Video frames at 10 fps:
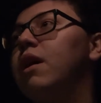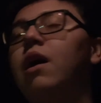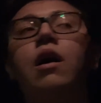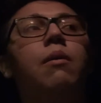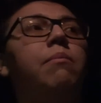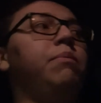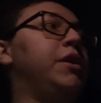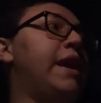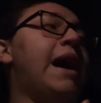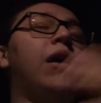
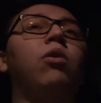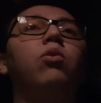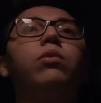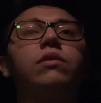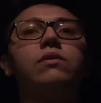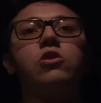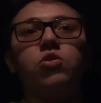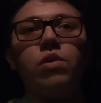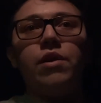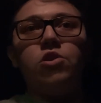But now with the
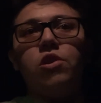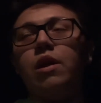situation,